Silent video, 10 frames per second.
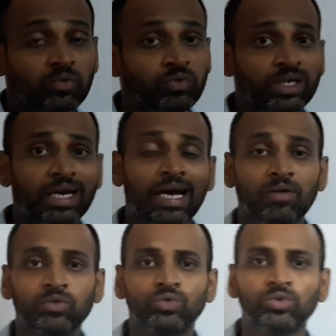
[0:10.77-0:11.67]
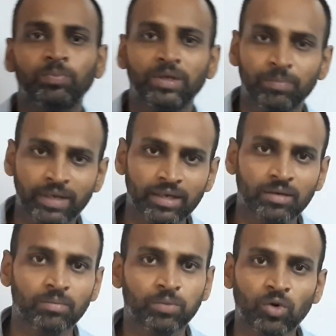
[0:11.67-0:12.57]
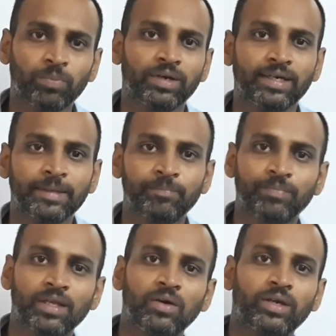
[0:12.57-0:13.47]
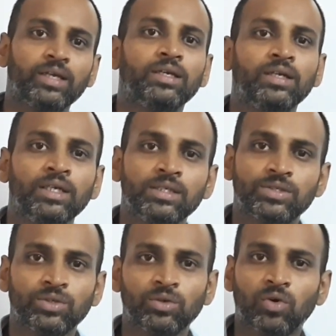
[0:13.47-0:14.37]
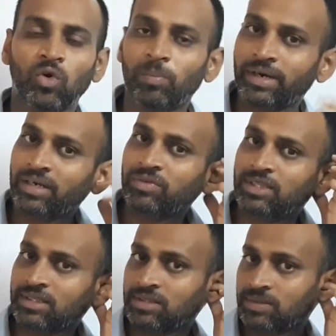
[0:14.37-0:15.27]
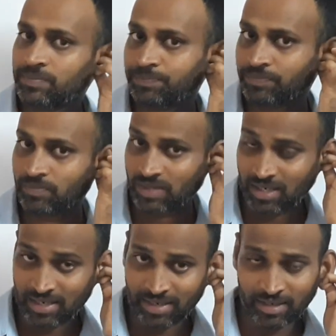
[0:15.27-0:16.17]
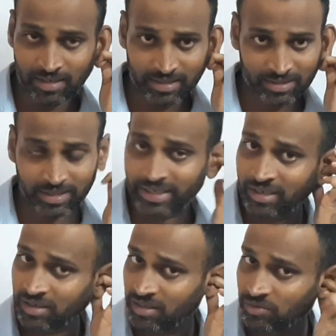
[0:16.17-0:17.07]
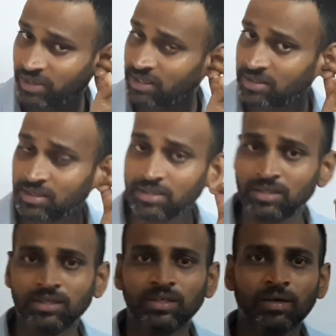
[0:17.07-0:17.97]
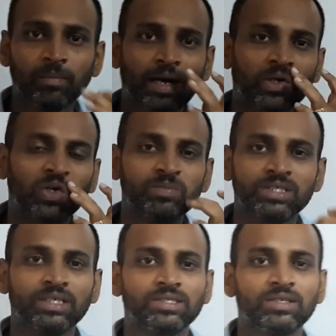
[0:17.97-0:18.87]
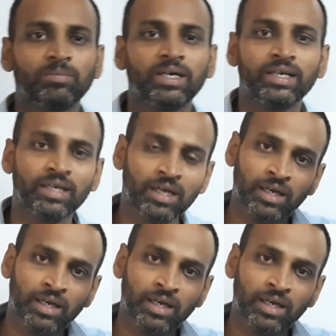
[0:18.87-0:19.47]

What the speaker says: we have to prepare properly. Okay, so cooperate with us. And yesterday we discussed atomic structure by